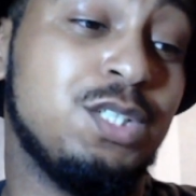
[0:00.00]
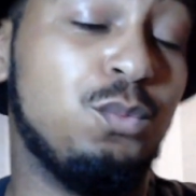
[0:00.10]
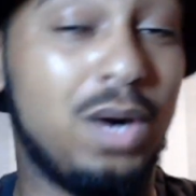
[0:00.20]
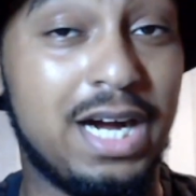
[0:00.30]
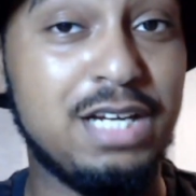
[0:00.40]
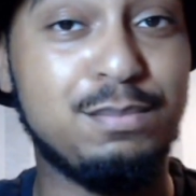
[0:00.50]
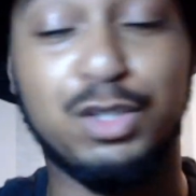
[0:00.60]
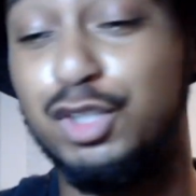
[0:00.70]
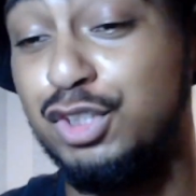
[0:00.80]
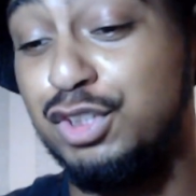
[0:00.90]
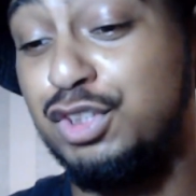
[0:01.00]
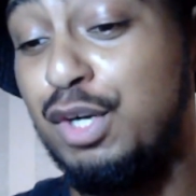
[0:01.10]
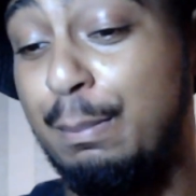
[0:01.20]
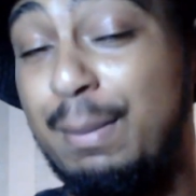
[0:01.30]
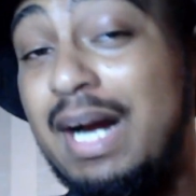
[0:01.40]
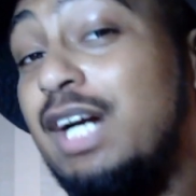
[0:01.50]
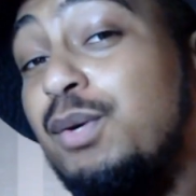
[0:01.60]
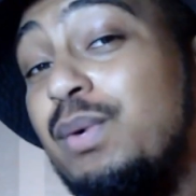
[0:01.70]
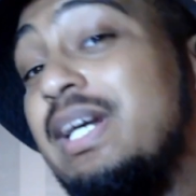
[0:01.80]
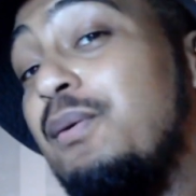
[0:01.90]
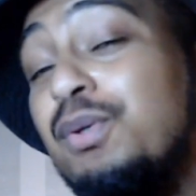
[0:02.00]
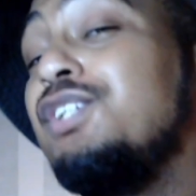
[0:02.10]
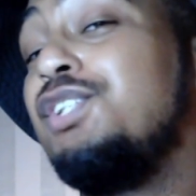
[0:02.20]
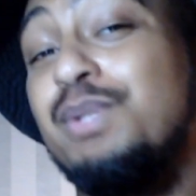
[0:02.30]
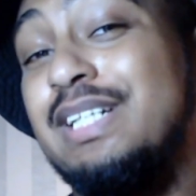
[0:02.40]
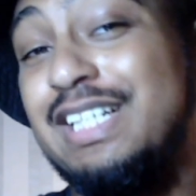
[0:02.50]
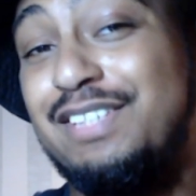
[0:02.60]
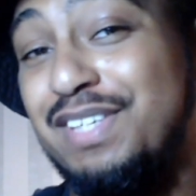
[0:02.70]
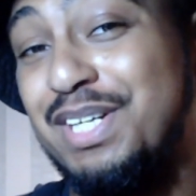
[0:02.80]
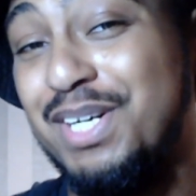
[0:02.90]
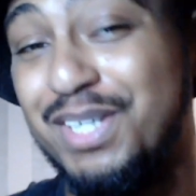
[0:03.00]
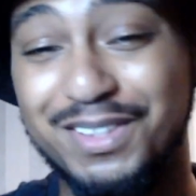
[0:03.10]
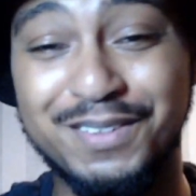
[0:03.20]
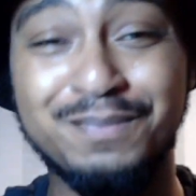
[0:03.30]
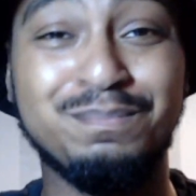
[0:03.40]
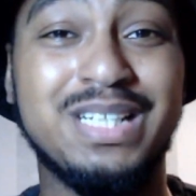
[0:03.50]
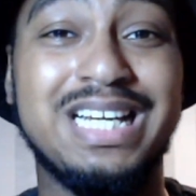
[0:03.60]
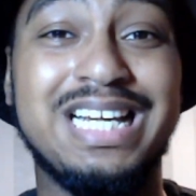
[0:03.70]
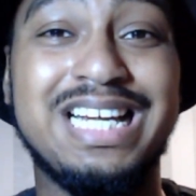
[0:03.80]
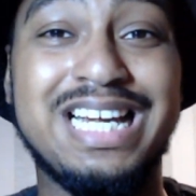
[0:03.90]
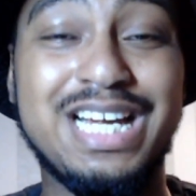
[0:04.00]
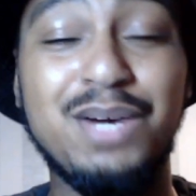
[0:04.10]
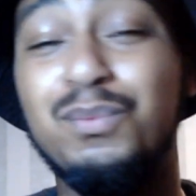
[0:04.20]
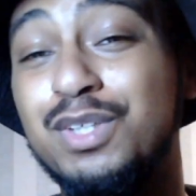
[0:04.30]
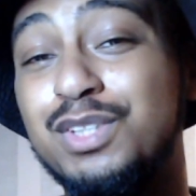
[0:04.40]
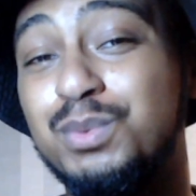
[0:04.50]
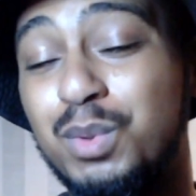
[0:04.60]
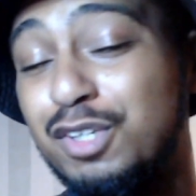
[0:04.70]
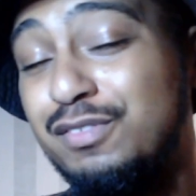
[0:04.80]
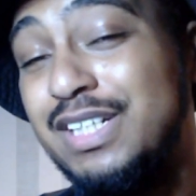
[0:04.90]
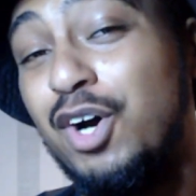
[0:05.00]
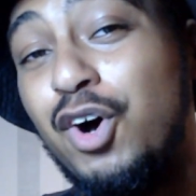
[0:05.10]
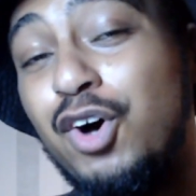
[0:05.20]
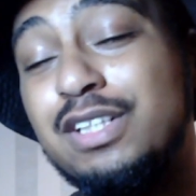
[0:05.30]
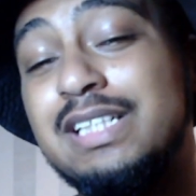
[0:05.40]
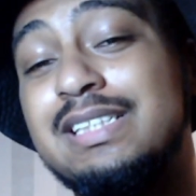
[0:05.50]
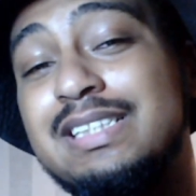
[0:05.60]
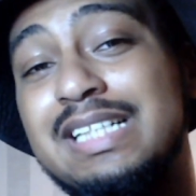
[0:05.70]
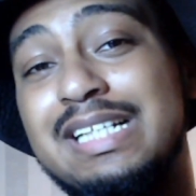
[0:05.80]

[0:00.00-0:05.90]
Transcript: Why? Because back when I was doing this video, it was one of the hottest